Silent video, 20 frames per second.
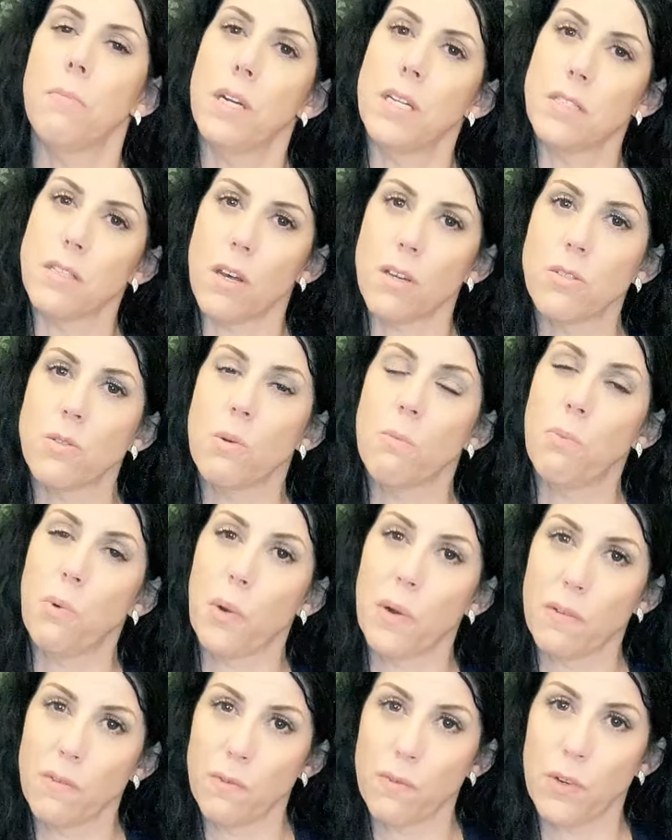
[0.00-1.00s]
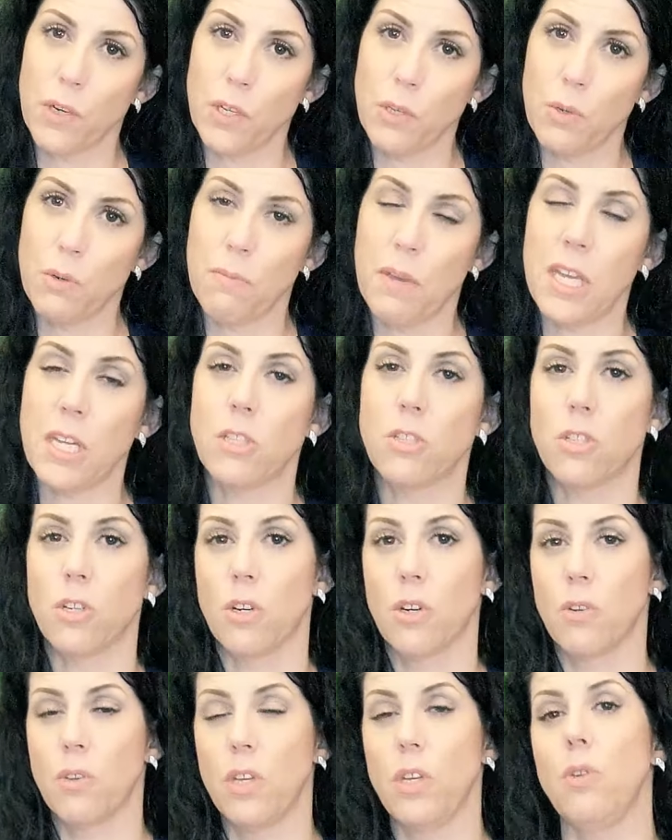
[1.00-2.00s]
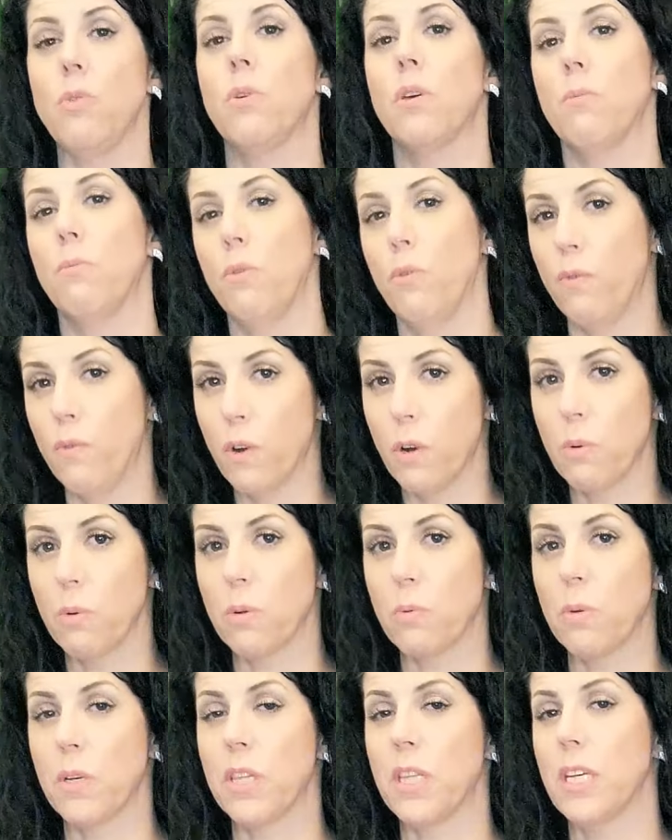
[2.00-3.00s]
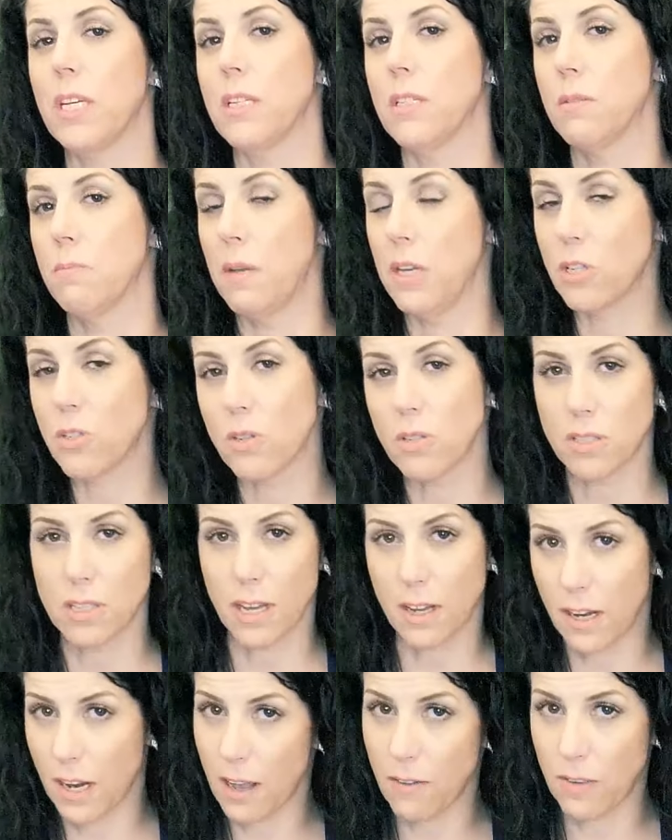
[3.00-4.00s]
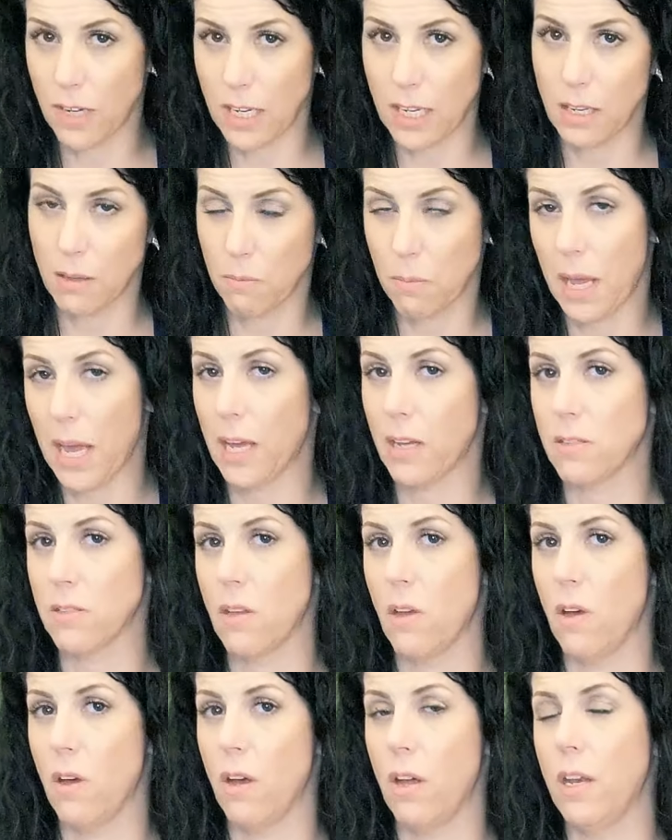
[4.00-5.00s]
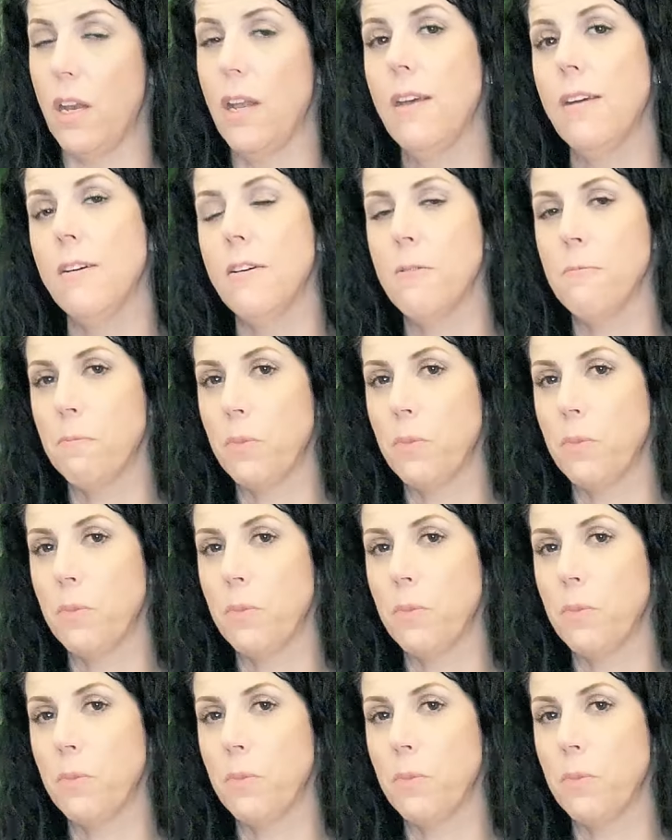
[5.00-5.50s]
But it's also important for you to make sure that you can move forward with this, make sure it's not going to have any impacts on